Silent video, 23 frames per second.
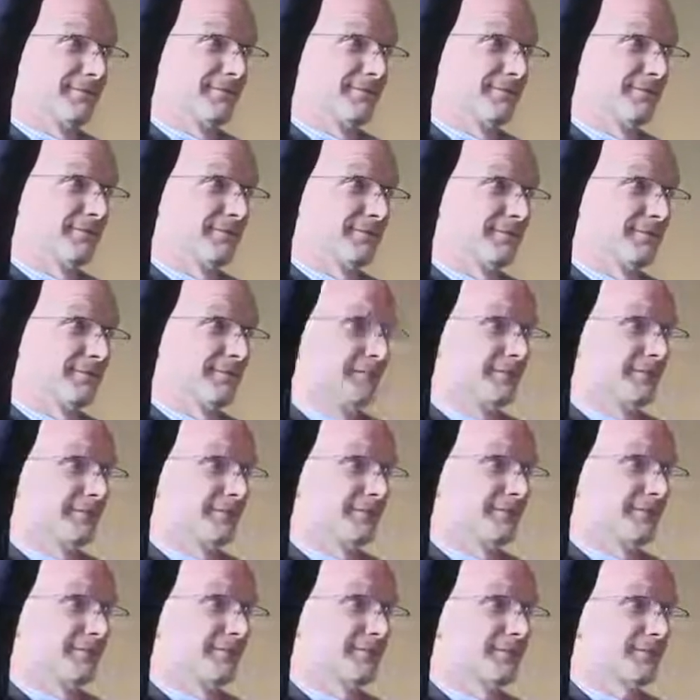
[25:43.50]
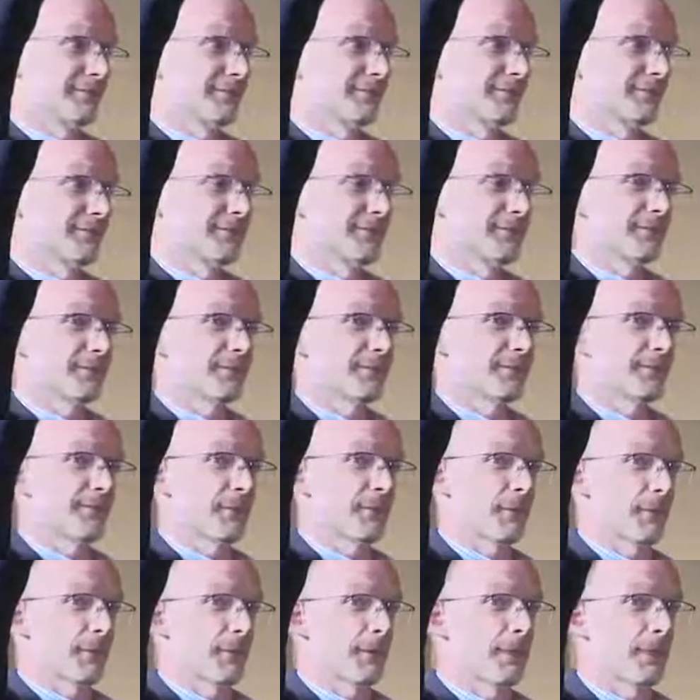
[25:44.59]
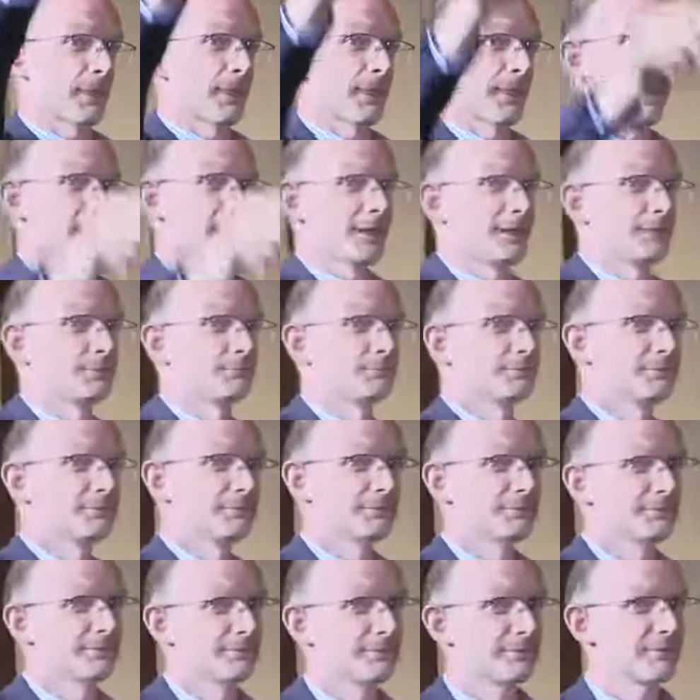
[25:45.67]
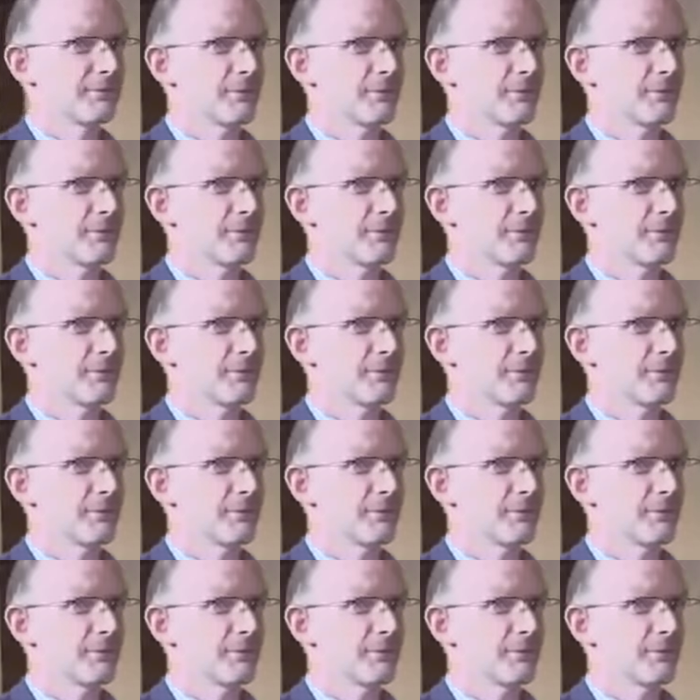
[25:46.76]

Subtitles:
Nothing is said.